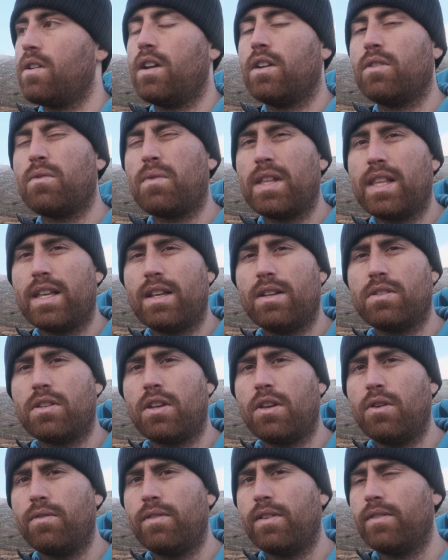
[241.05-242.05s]
I don't really use a
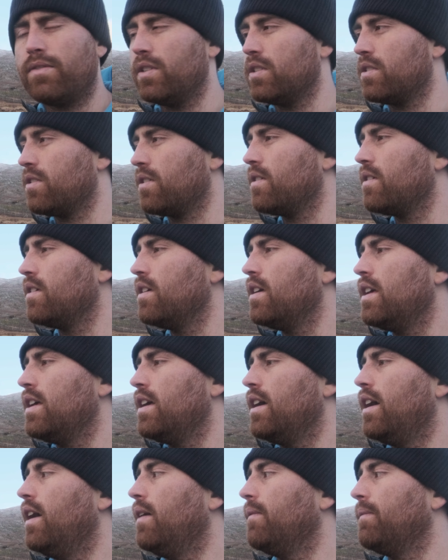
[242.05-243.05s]
UV filter,
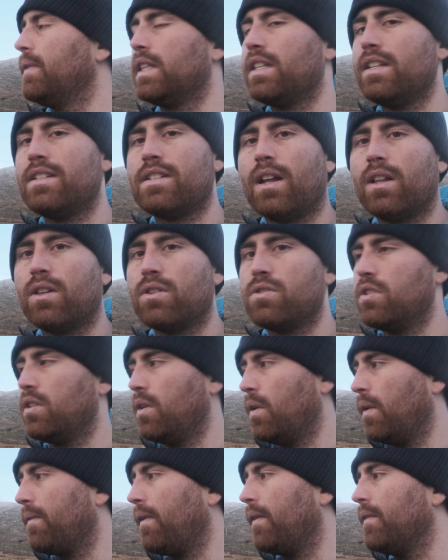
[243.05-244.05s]
but these other
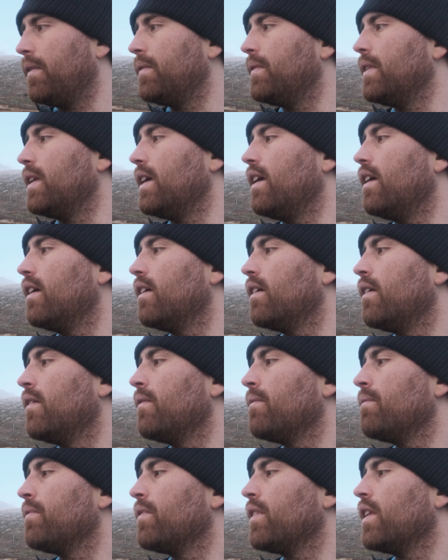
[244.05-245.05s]
two are probably
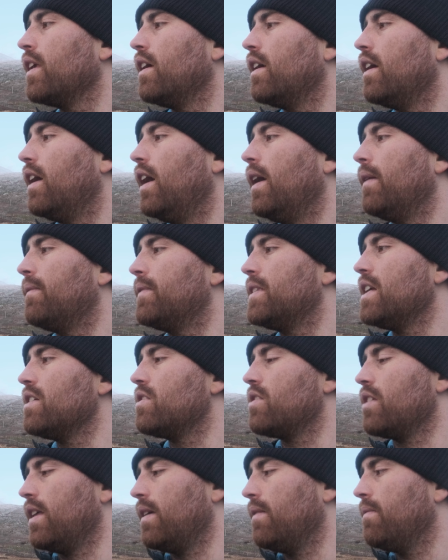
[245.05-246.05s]

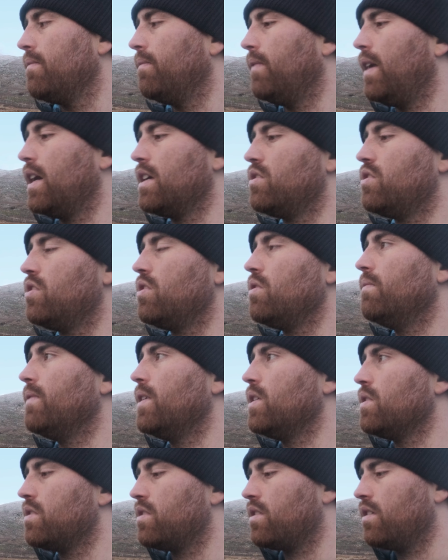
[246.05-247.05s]
potentially my two
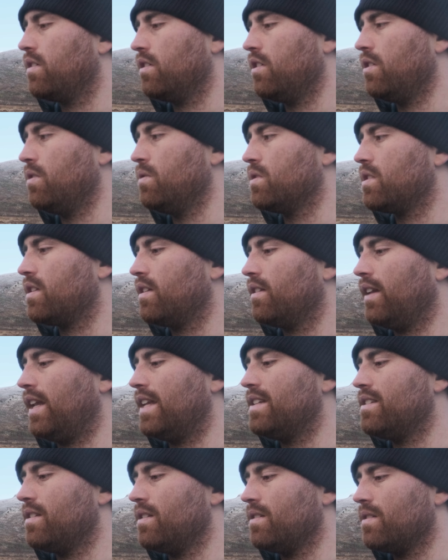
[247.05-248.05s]
most used
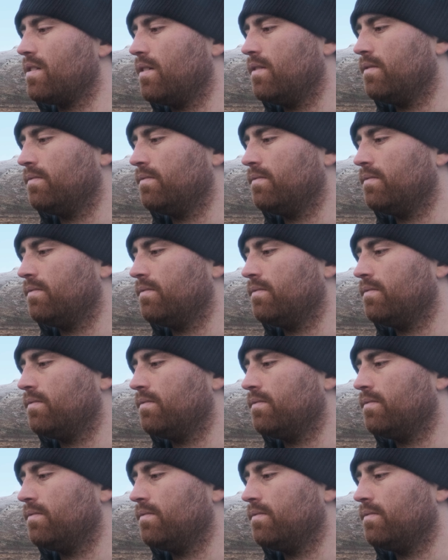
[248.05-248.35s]
lenses.